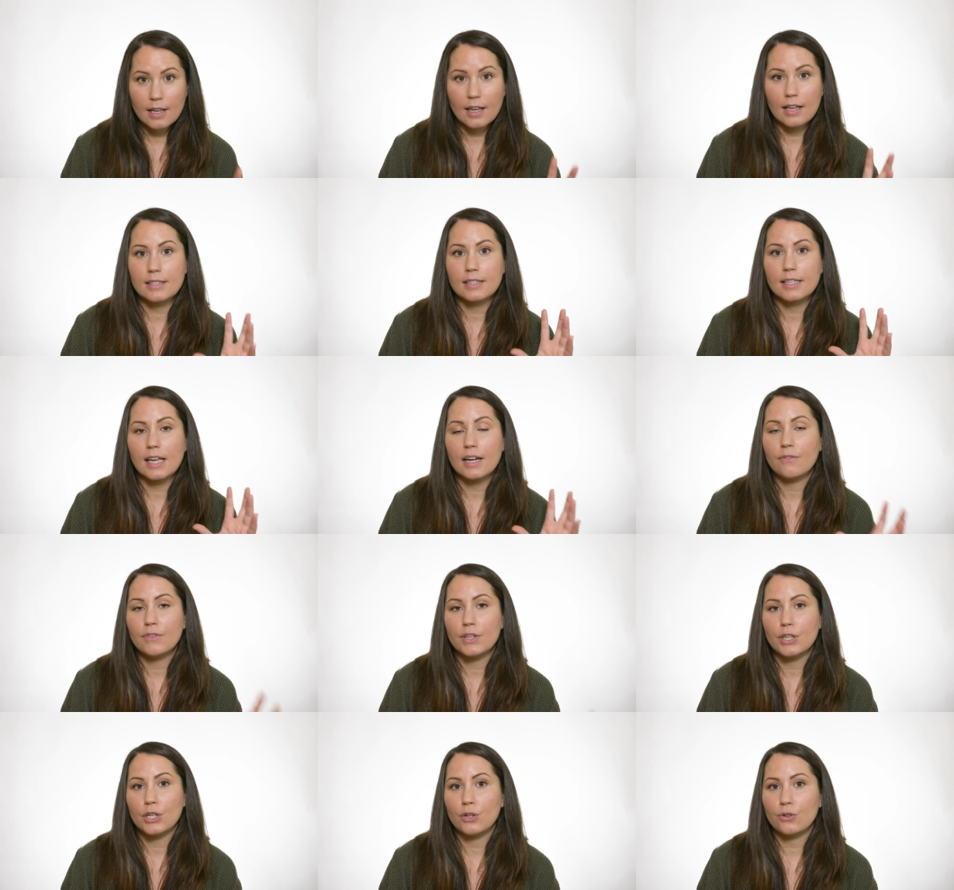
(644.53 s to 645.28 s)
instead
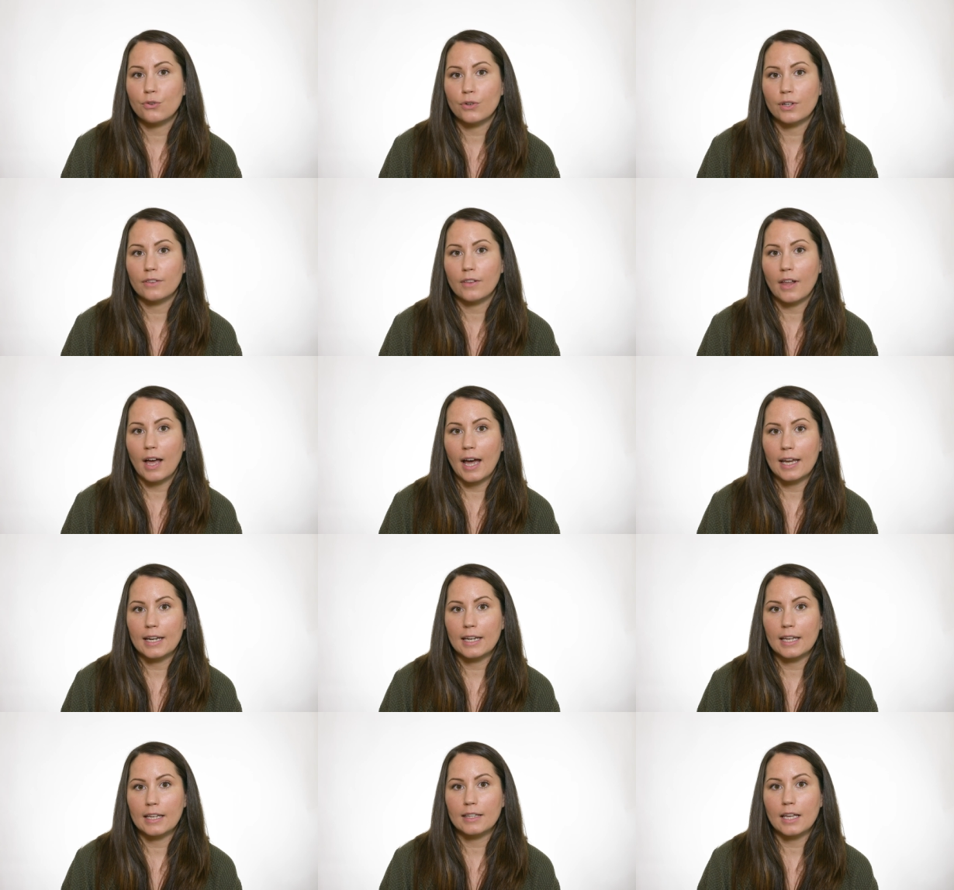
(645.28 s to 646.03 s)
of the uterine
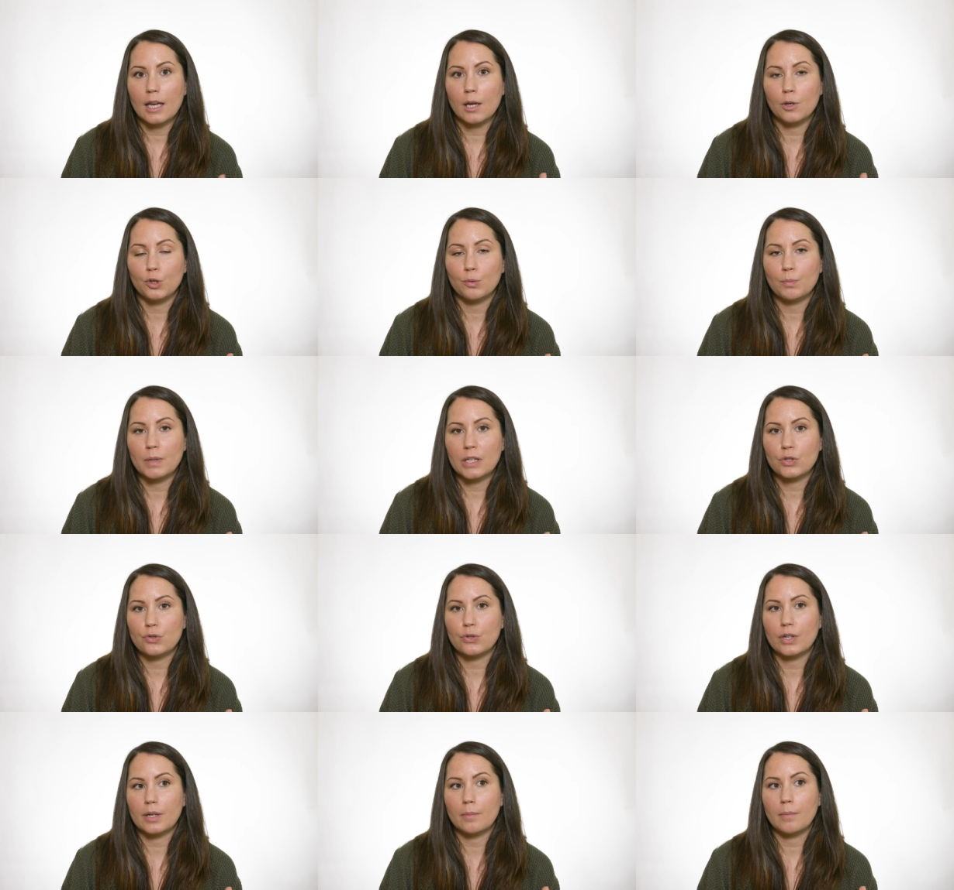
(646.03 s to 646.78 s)
lining, the
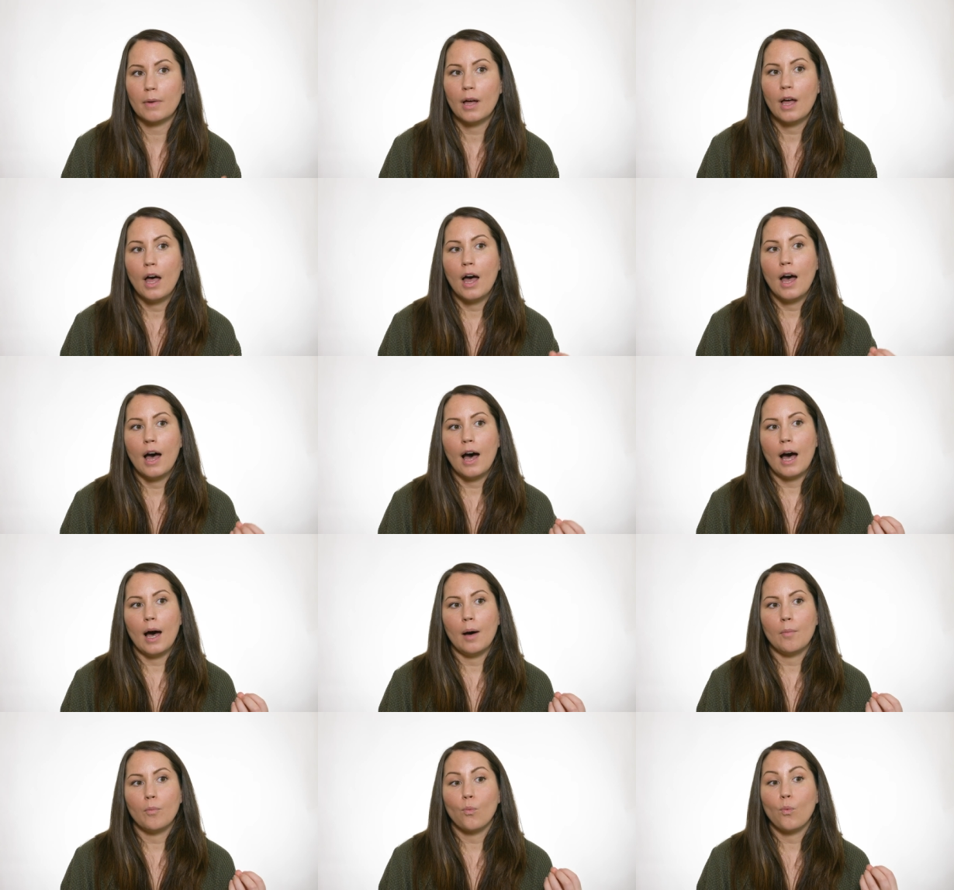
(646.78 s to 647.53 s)
endometrium
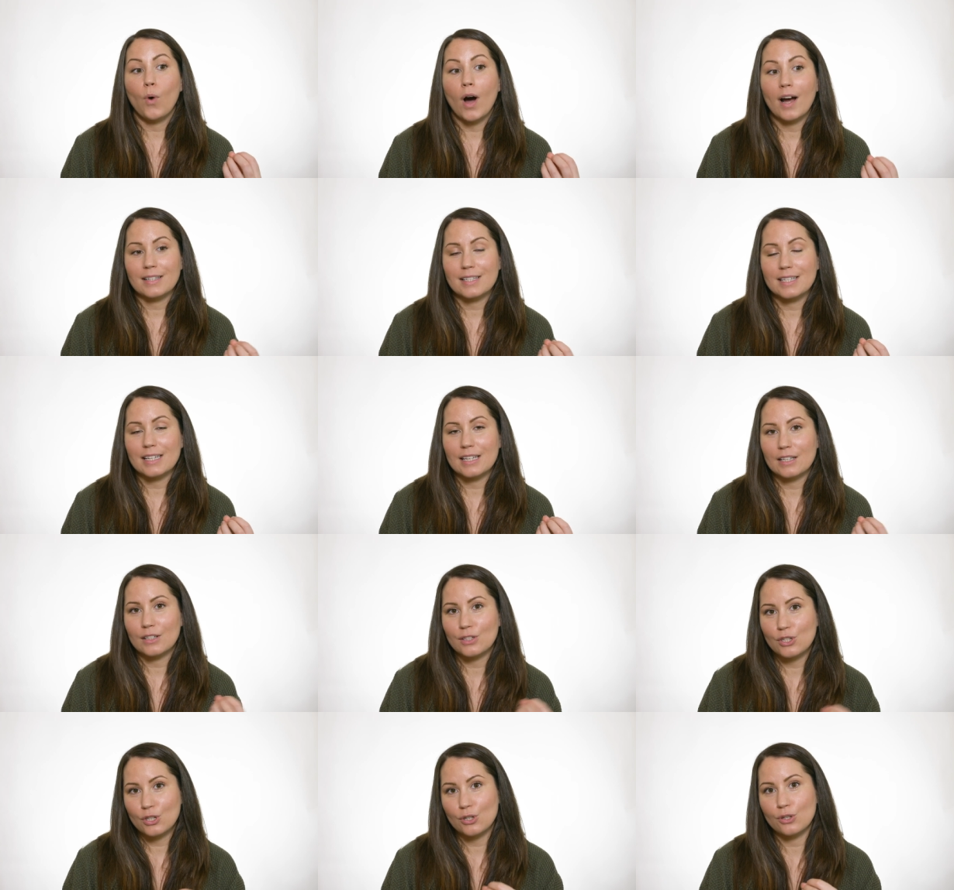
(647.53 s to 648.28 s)
um,
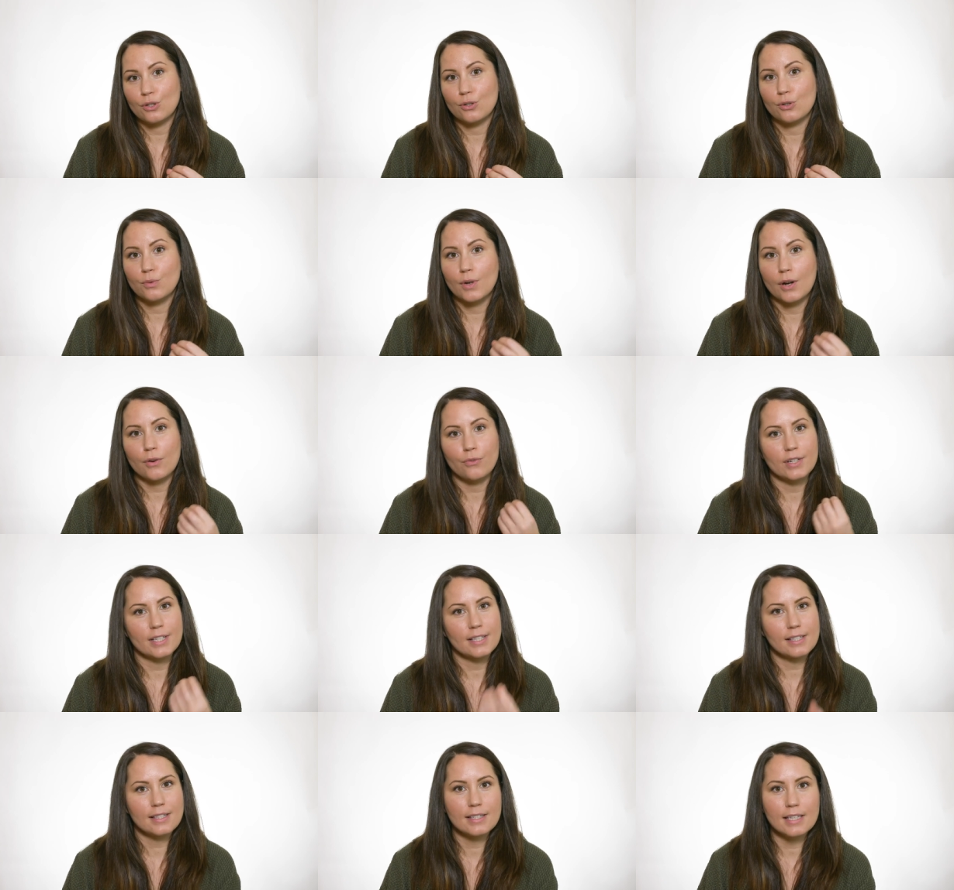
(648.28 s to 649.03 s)
wanting to
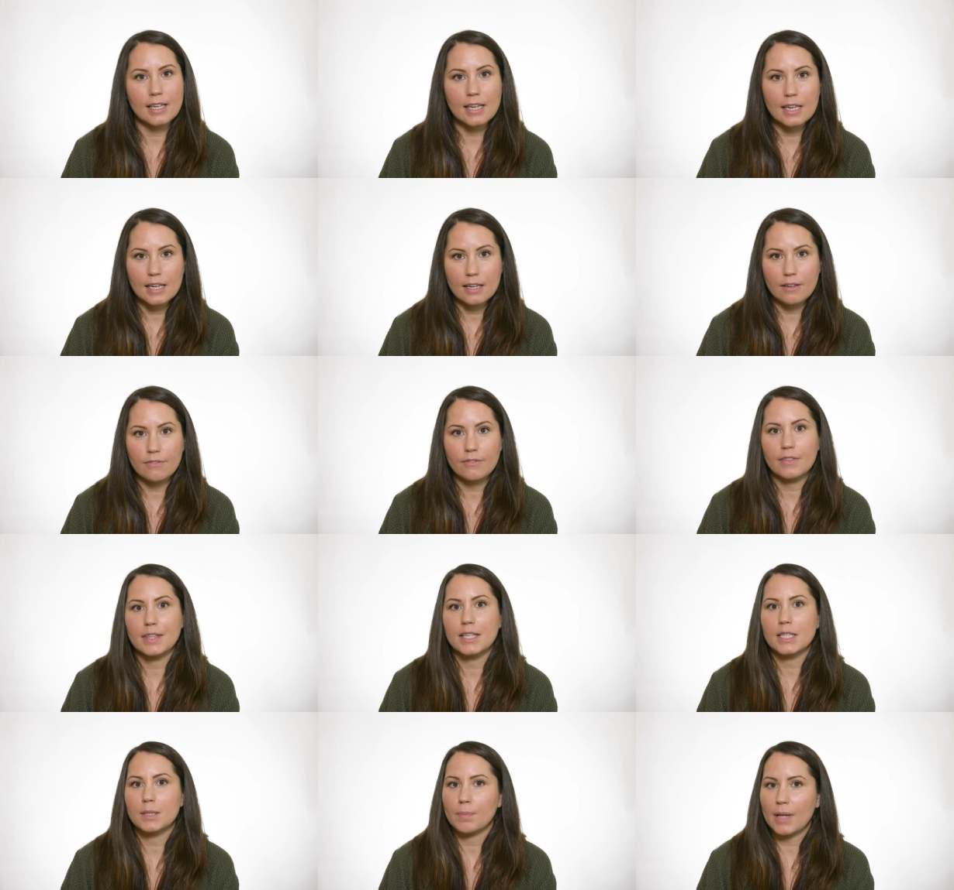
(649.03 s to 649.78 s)

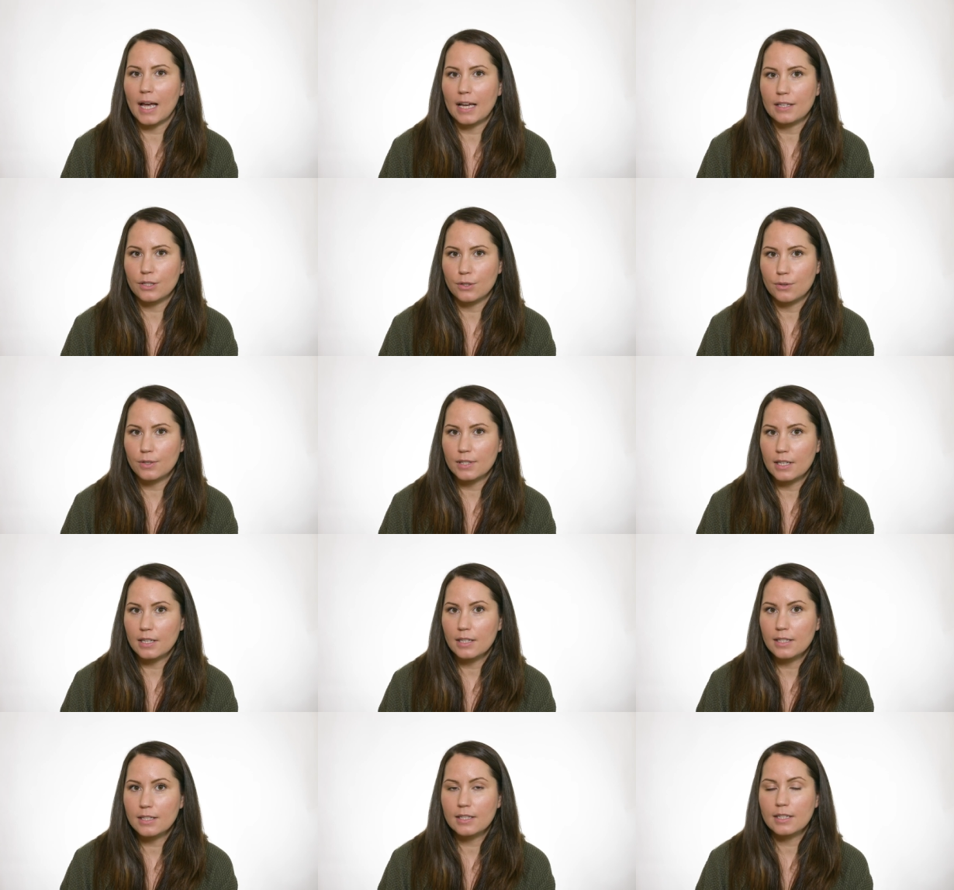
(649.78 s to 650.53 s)
receive this
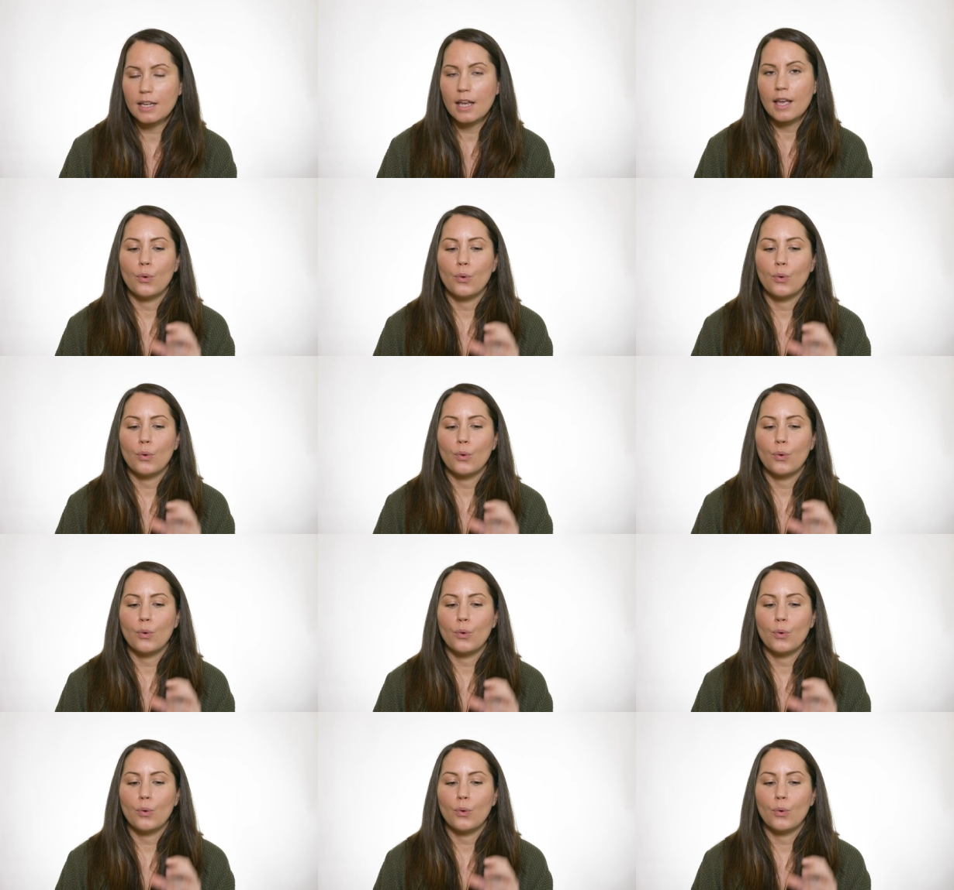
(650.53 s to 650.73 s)
blastocyst,